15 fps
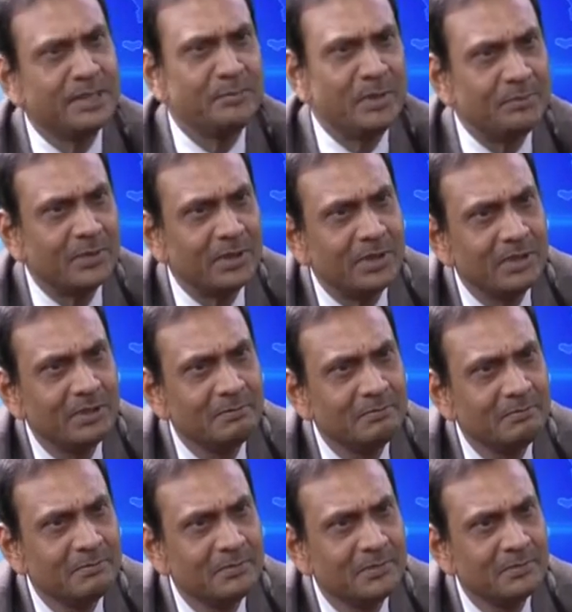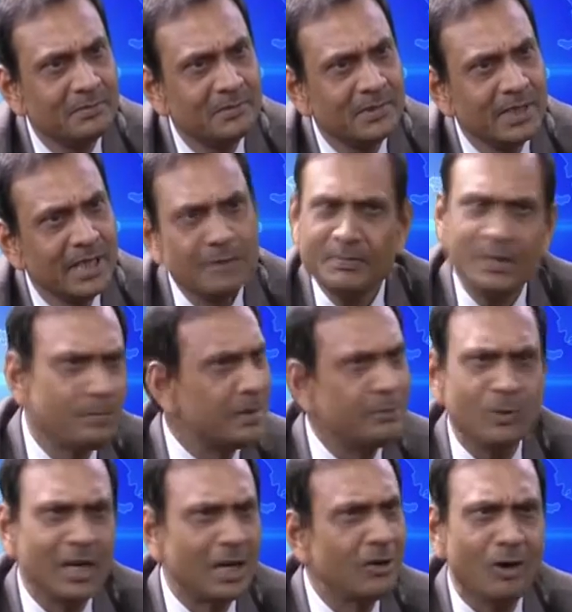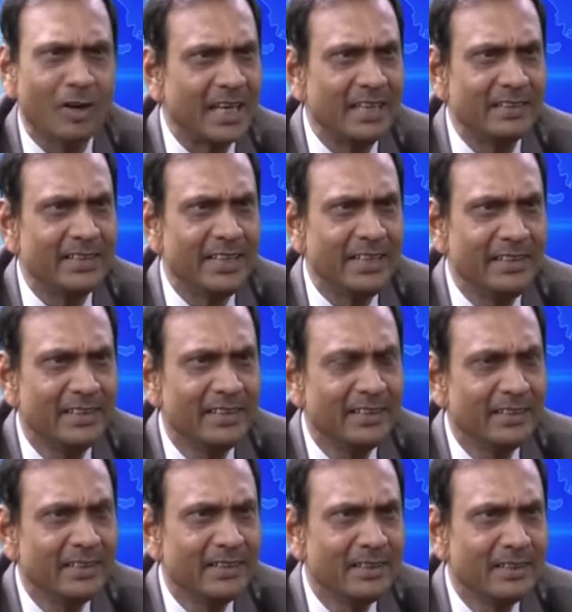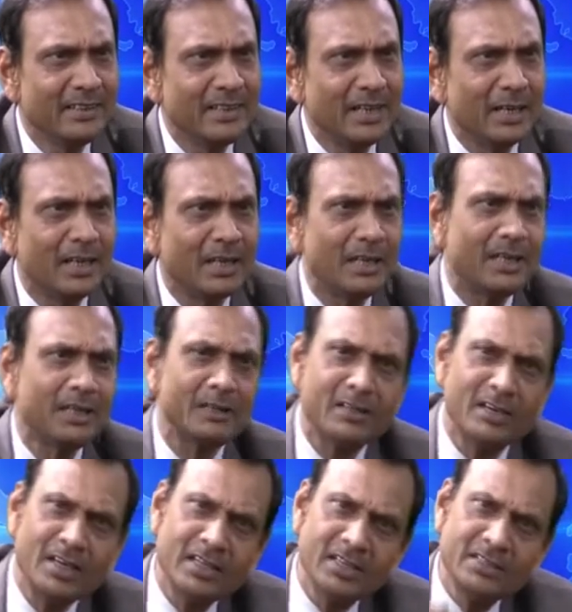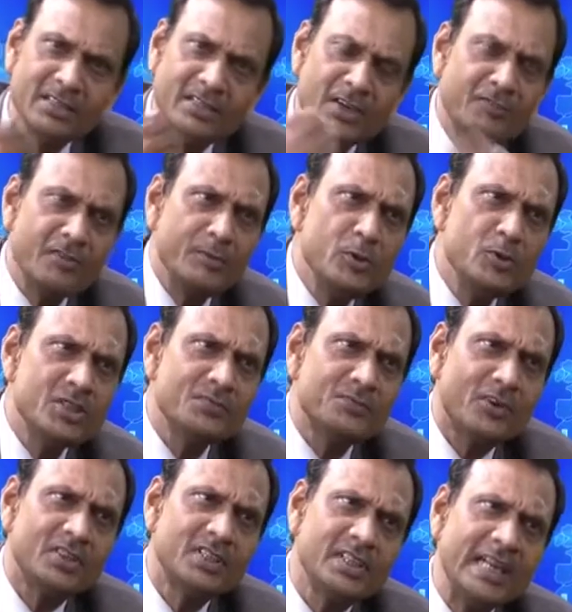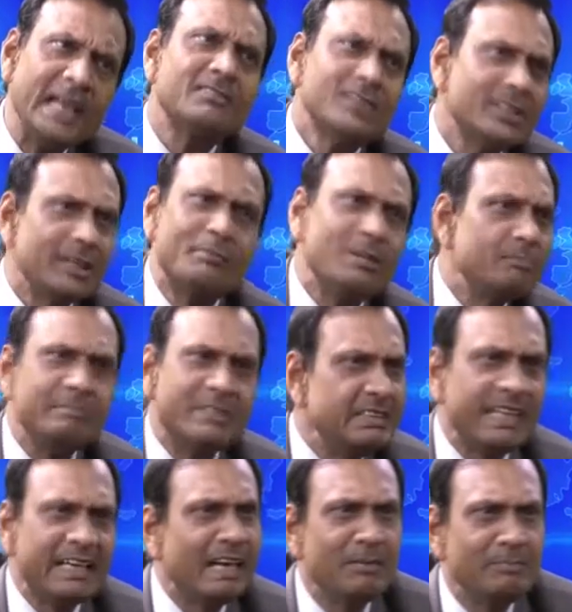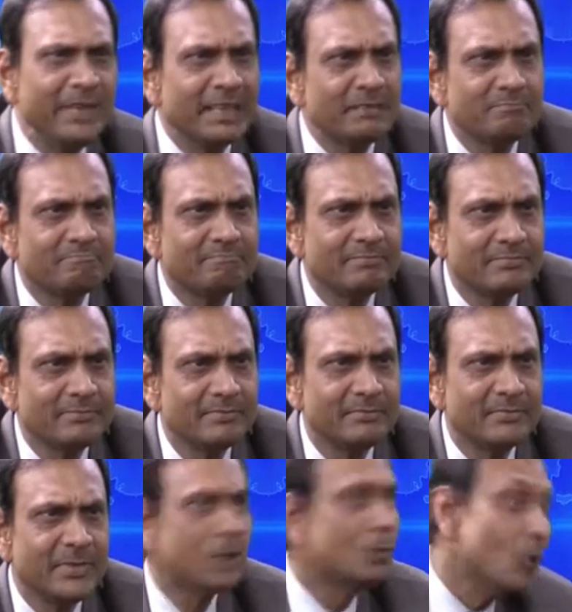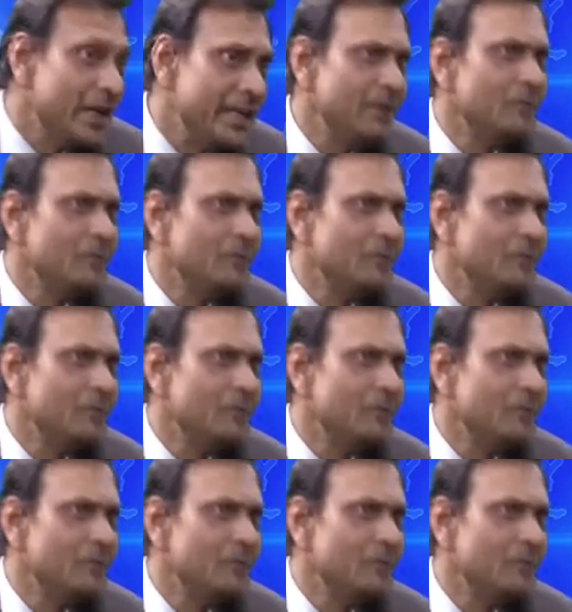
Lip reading: people. If the people are not healthy, the contribution for the national development they can't make equally